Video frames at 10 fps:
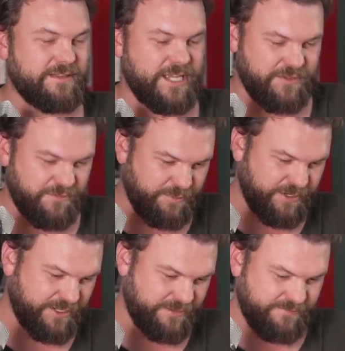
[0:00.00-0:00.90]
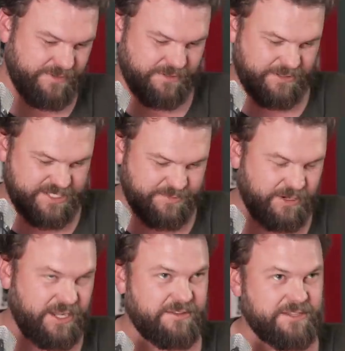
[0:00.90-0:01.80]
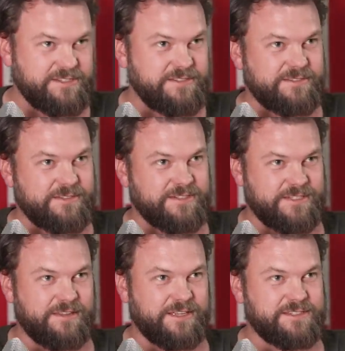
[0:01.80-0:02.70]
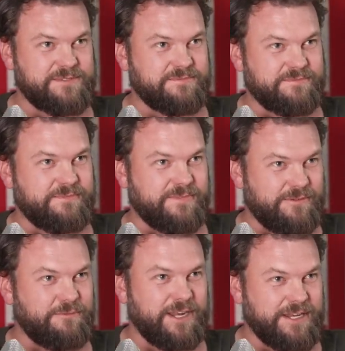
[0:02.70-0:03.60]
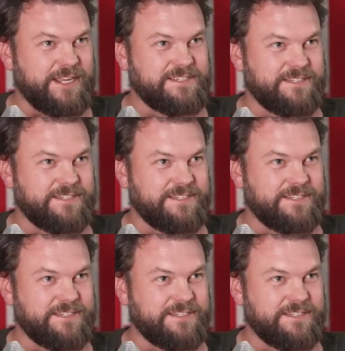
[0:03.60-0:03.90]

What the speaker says: Thank you for putting a spotlight on this, because I think it's really needs it.